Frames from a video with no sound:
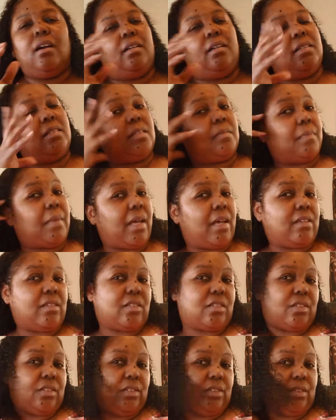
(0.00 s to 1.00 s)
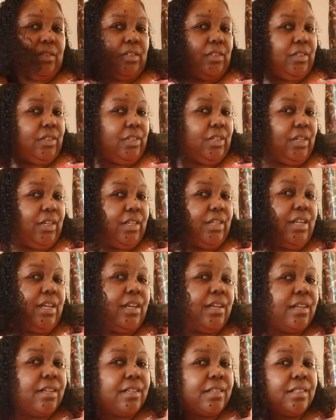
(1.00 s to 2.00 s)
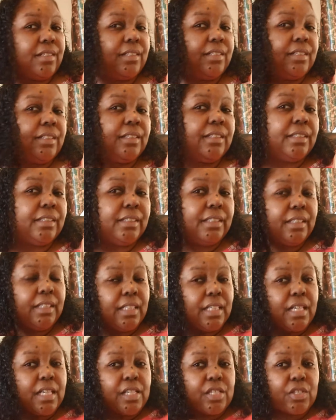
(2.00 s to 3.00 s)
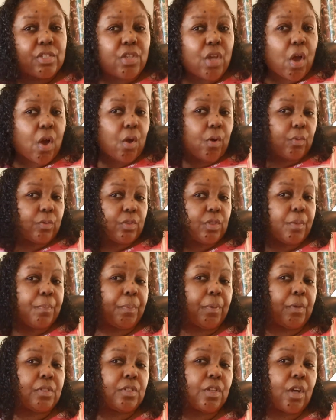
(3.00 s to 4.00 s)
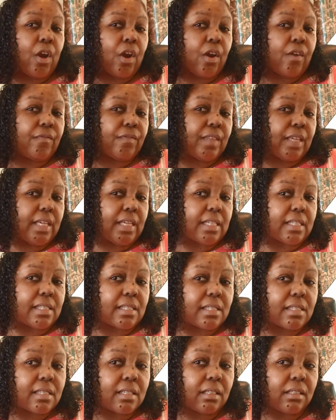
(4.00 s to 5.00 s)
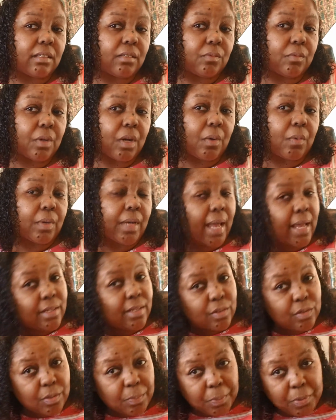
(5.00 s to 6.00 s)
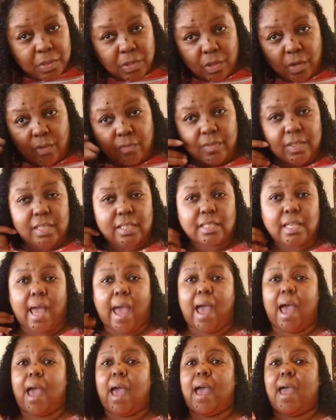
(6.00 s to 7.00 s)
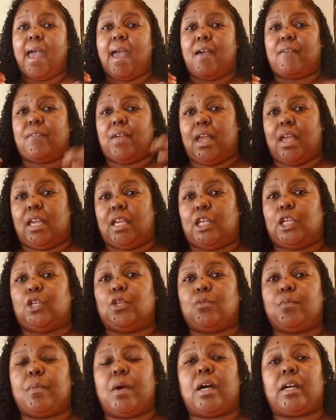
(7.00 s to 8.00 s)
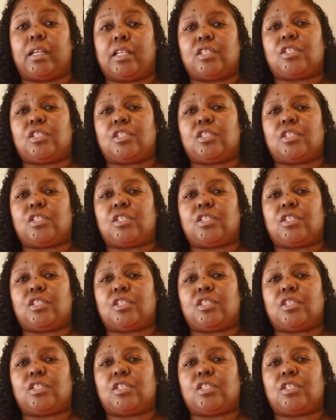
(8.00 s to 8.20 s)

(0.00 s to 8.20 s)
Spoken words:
smells good. So, to preserve this, what would I do to preserve this? I have a humongous